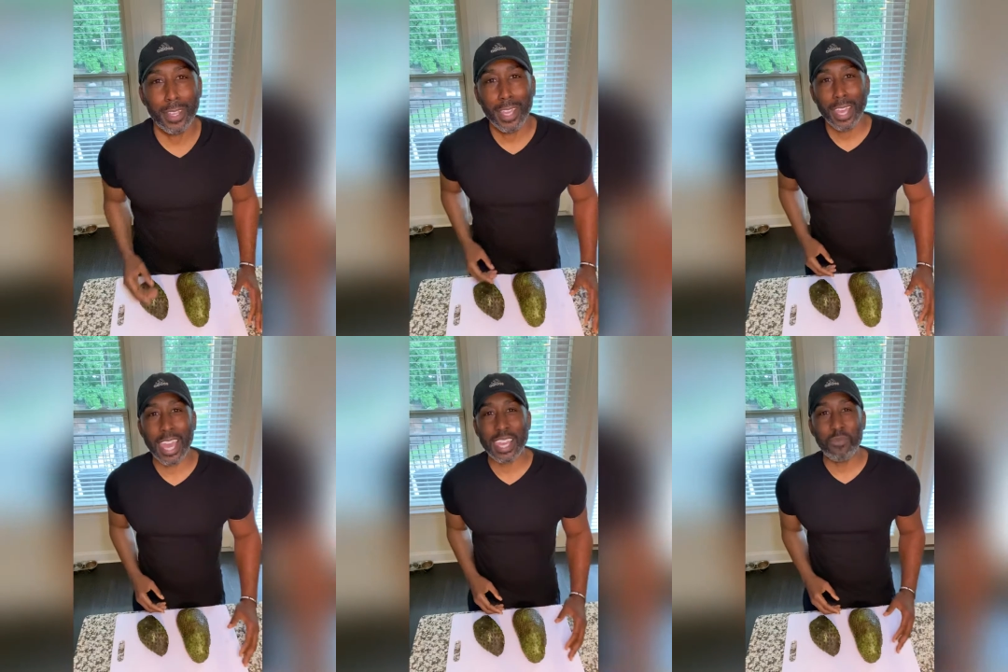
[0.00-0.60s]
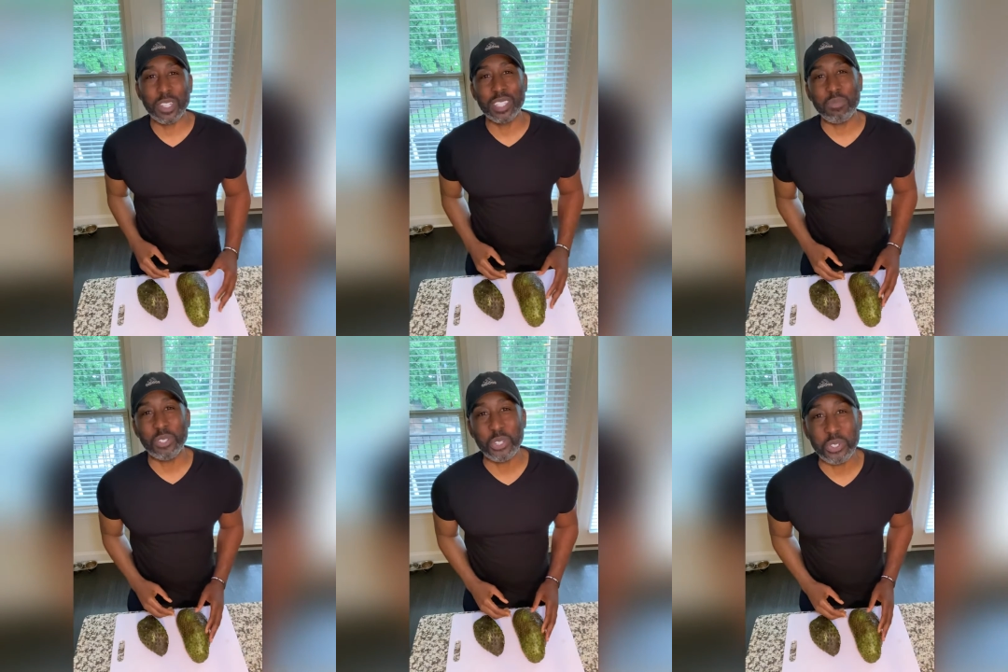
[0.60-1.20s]
Hey, what's up,
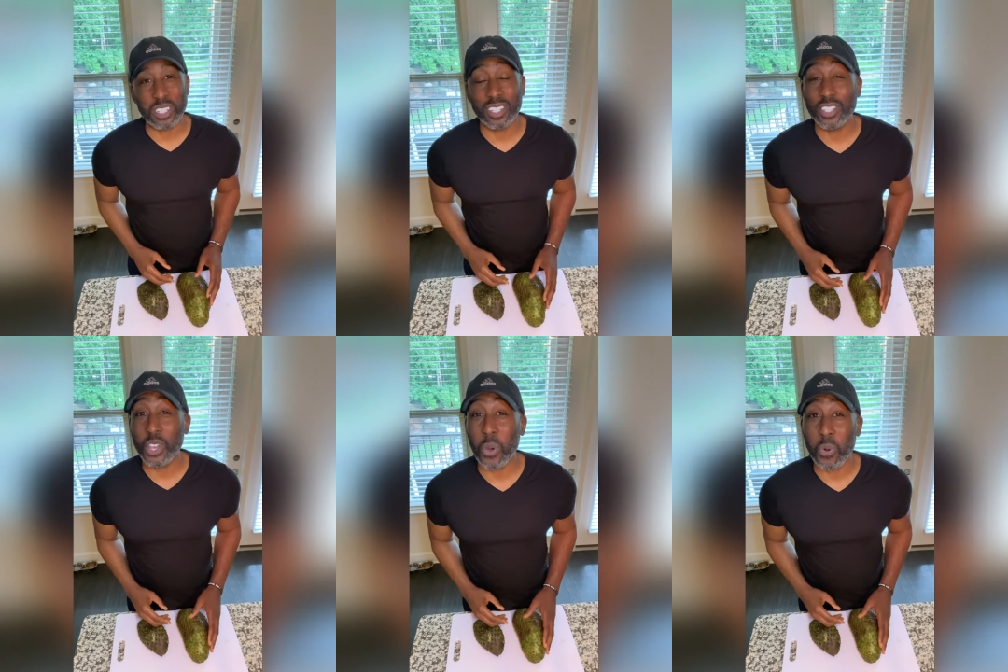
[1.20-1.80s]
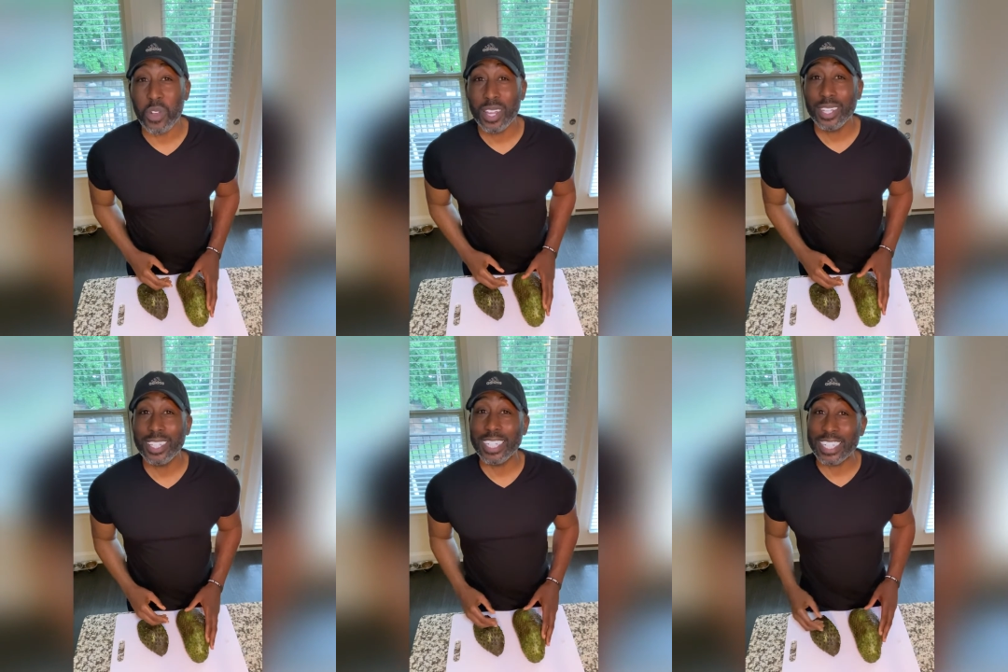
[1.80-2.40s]
juicers? So,
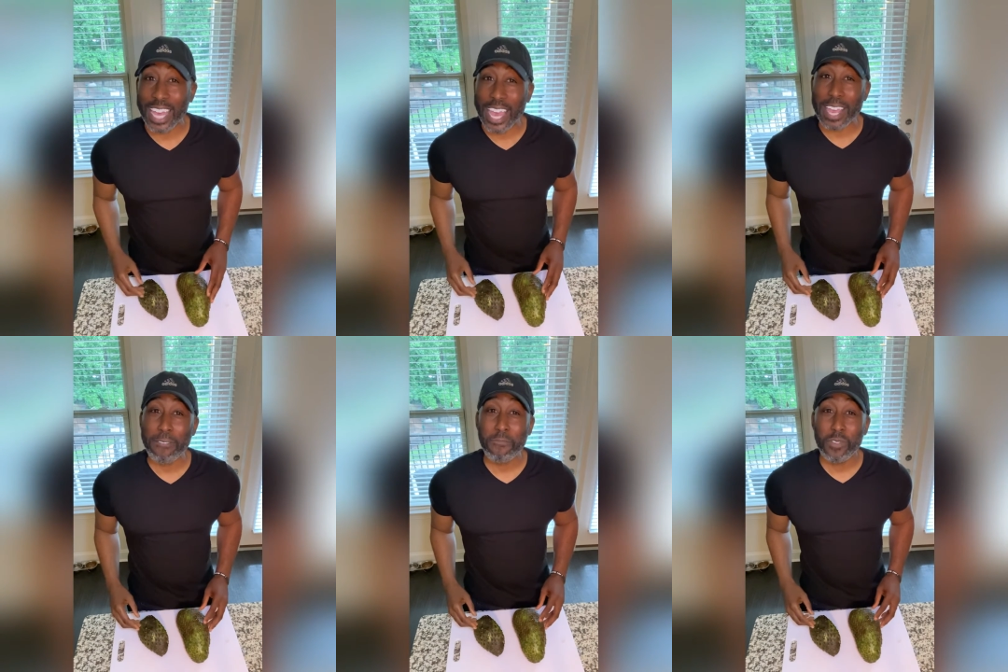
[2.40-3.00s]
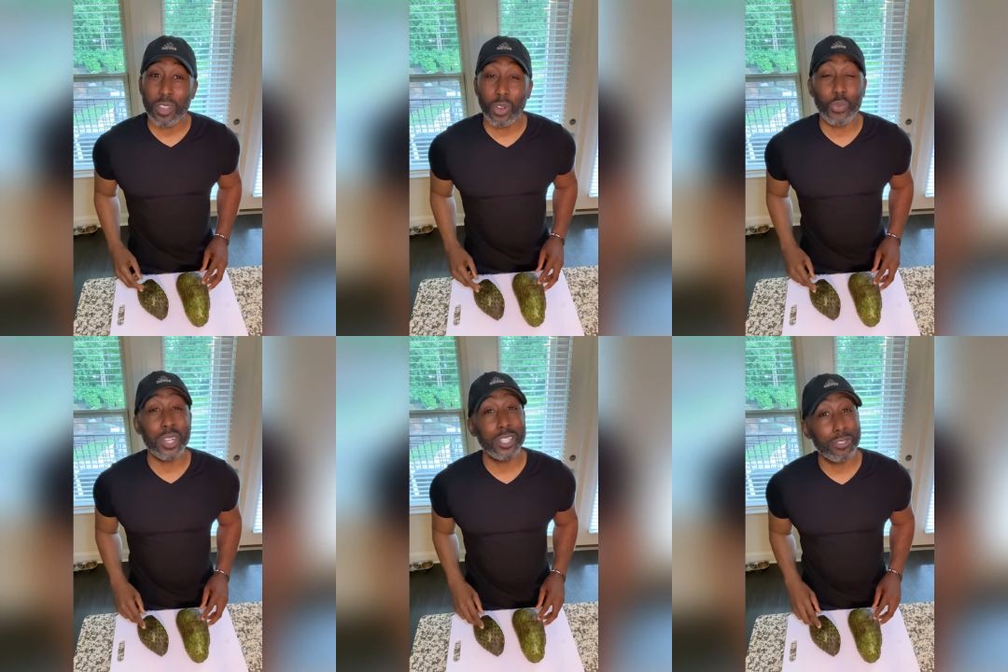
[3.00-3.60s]
today
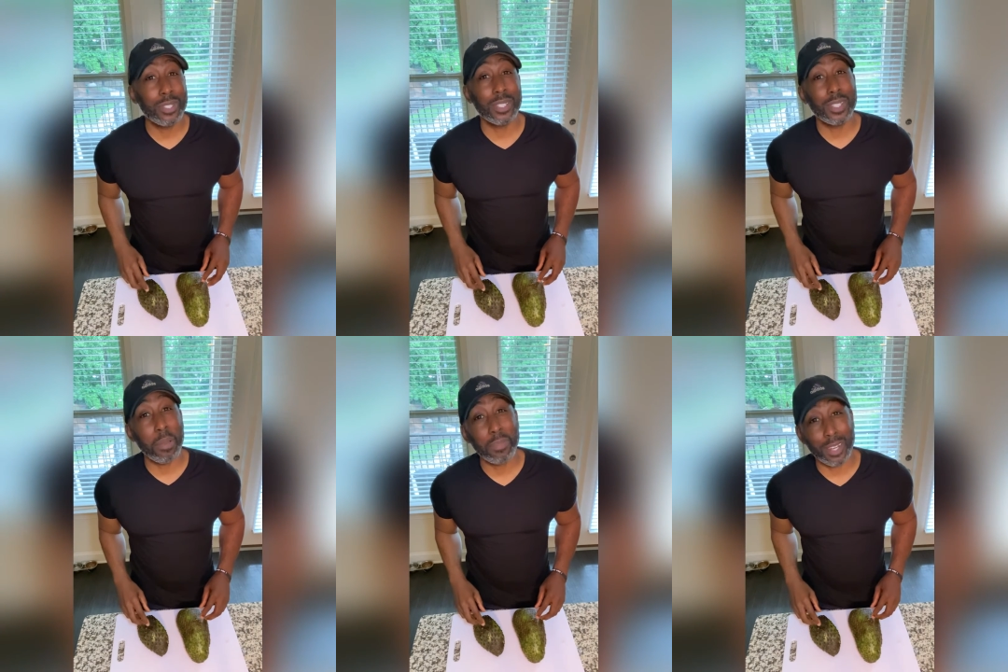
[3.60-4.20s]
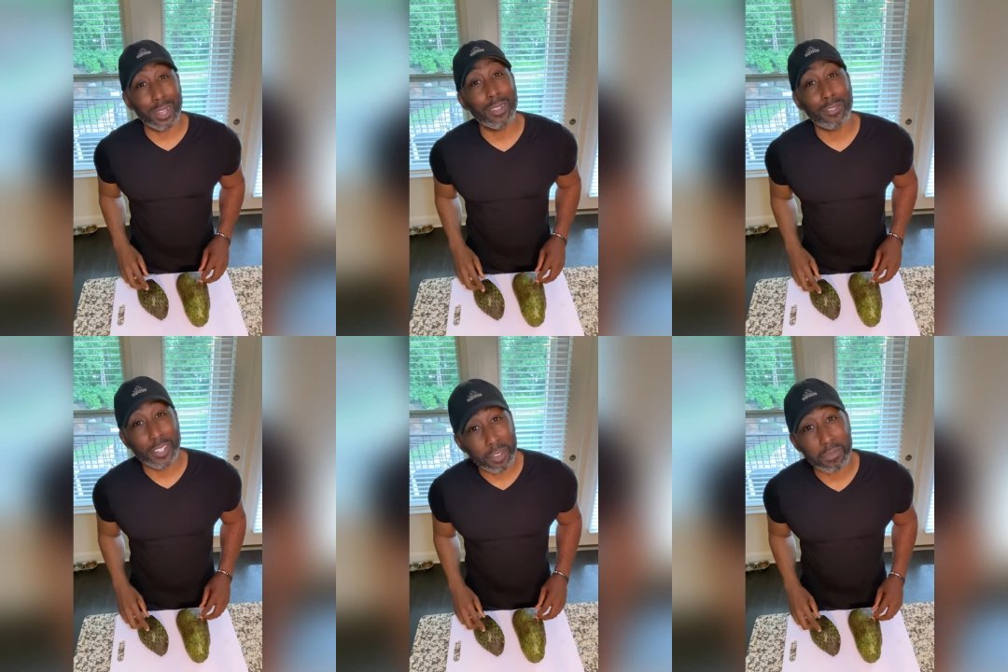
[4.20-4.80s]
we're juicing something a little
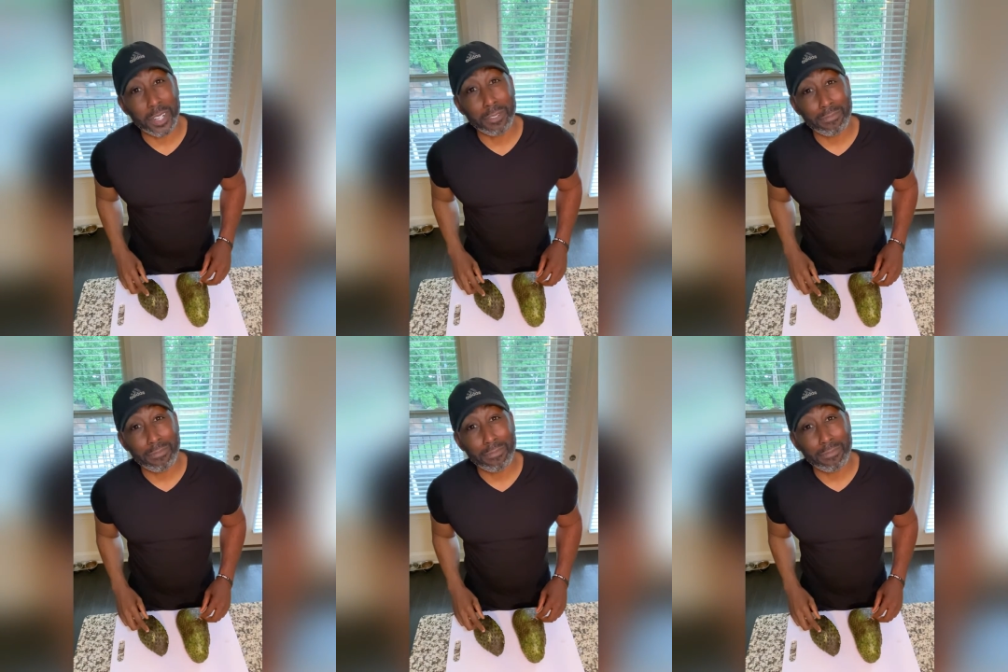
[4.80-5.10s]
different.